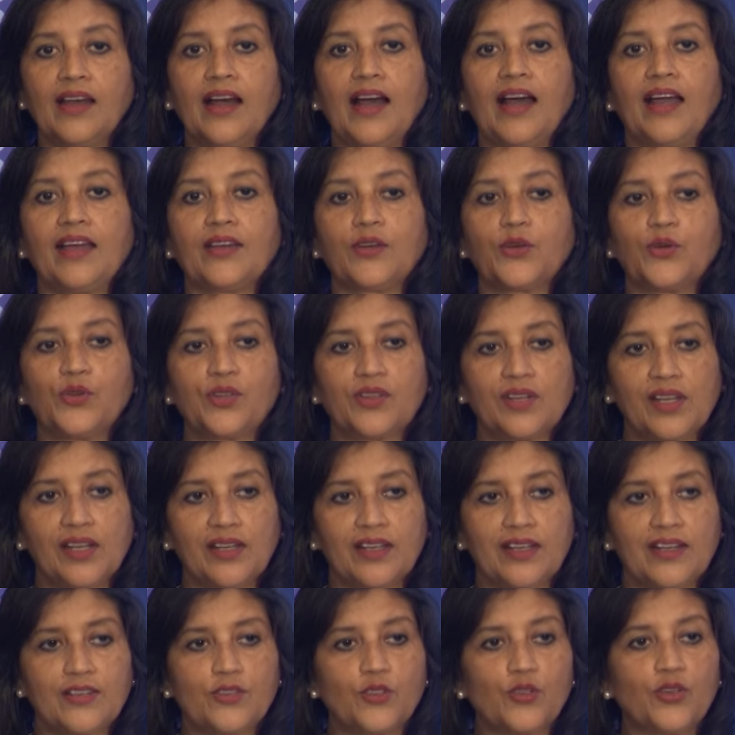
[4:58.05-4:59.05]
I could
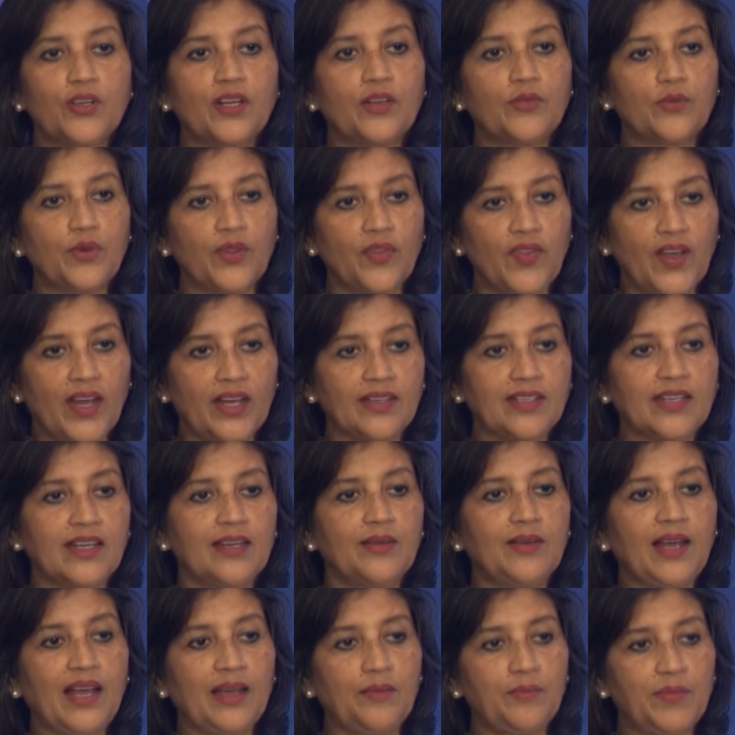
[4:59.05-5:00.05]
really resonate with that.
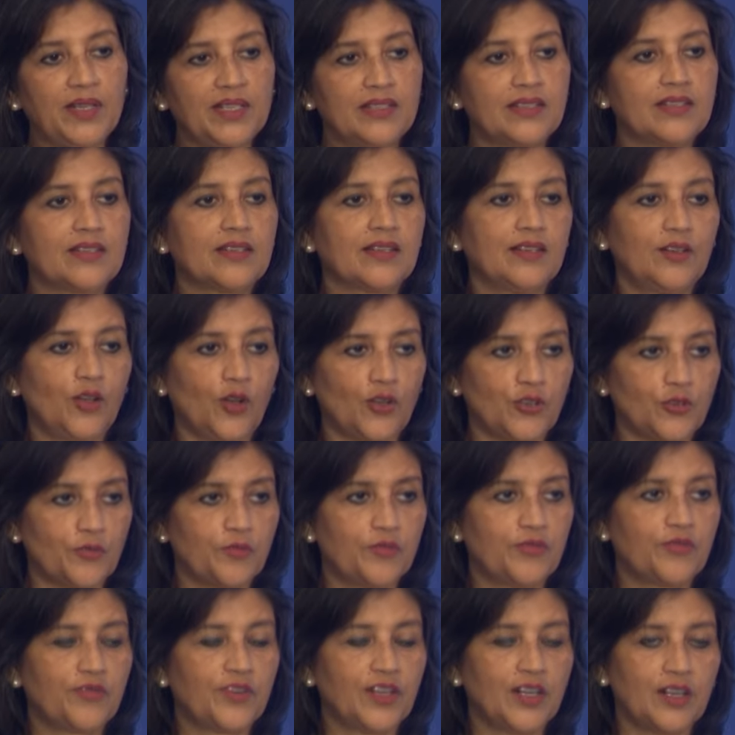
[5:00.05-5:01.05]
I built a lot of,
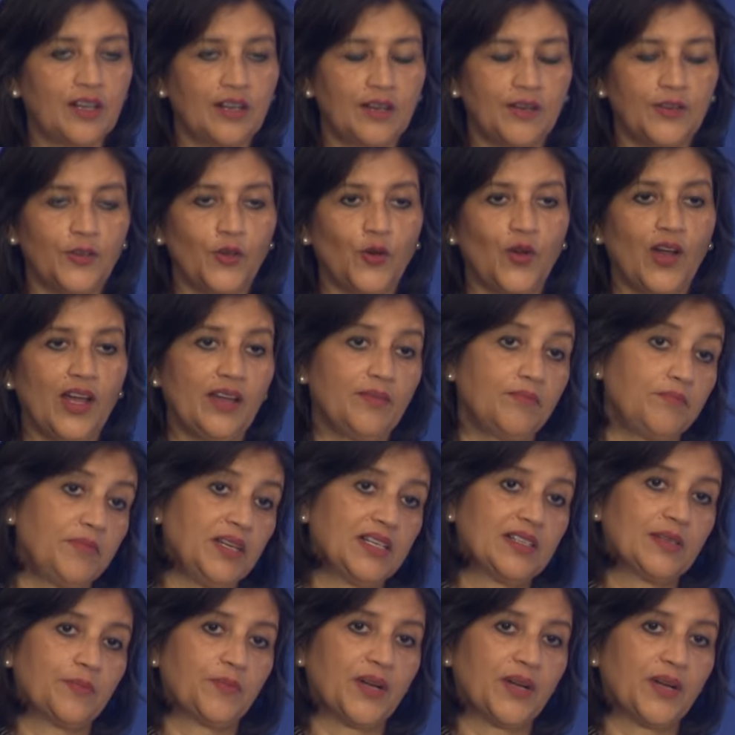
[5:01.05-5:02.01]
you know, I built a